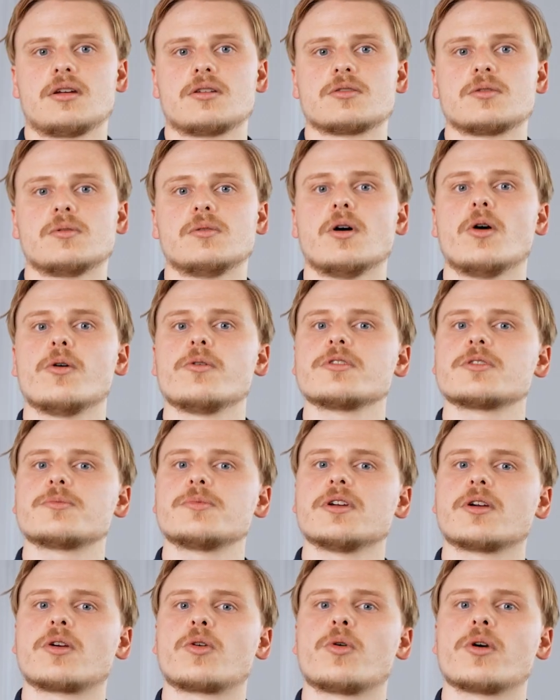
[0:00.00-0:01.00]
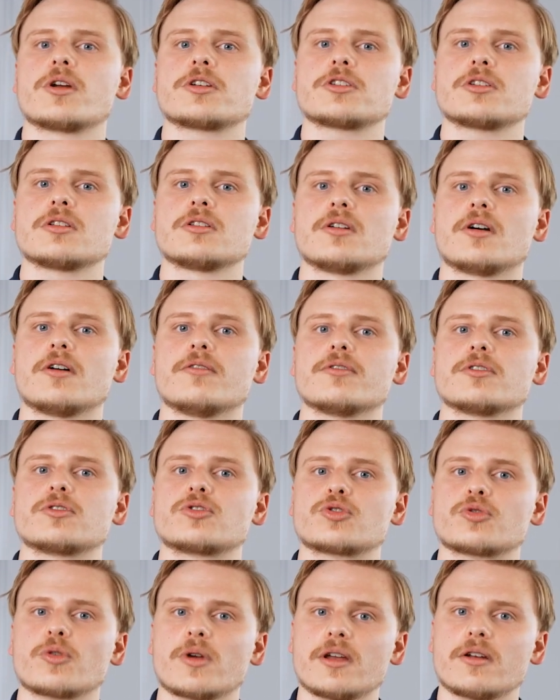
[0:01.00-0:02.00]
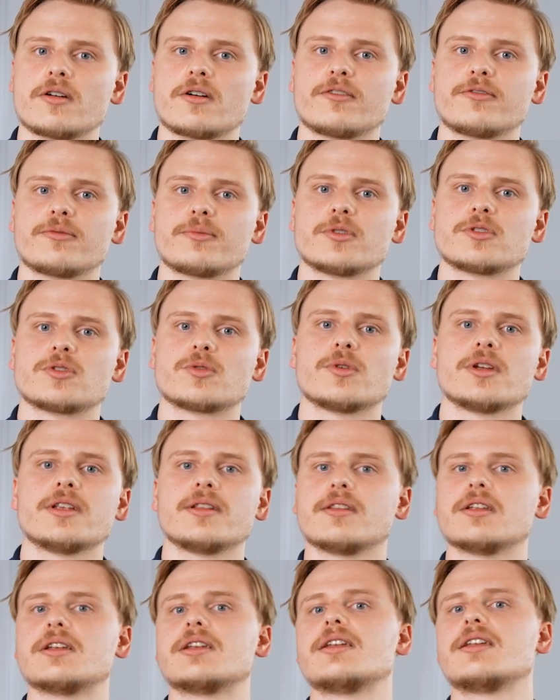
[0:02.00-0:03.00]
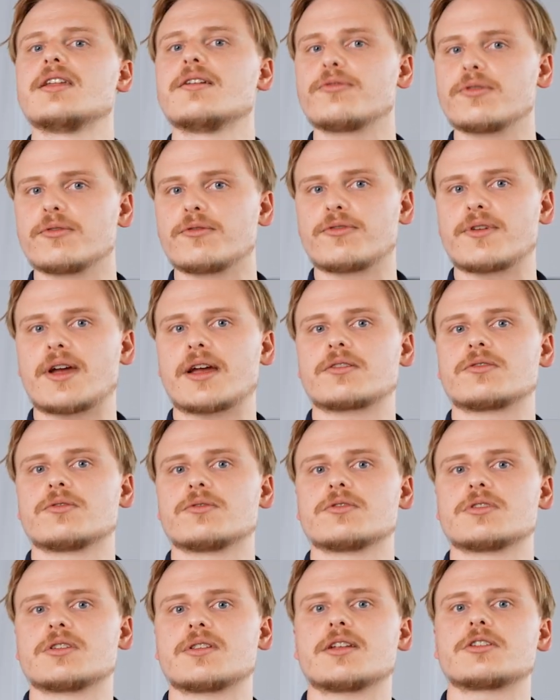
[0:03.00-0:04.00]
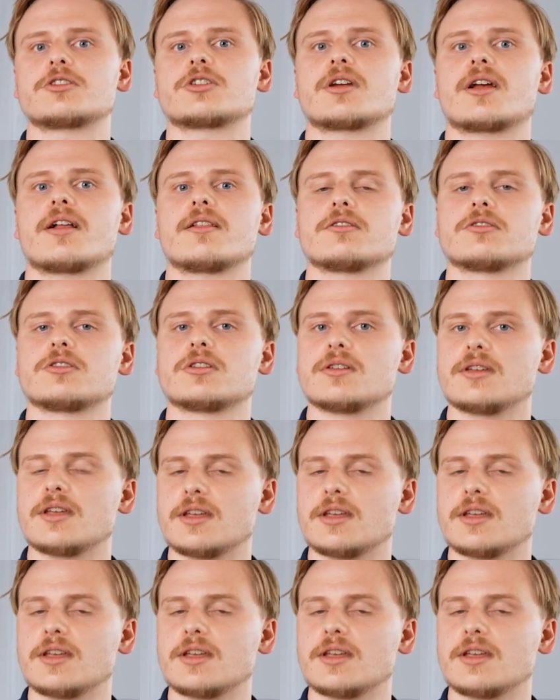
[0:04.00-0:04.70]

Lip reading: So it will always be a question of a trade-off between the different factors that challenge the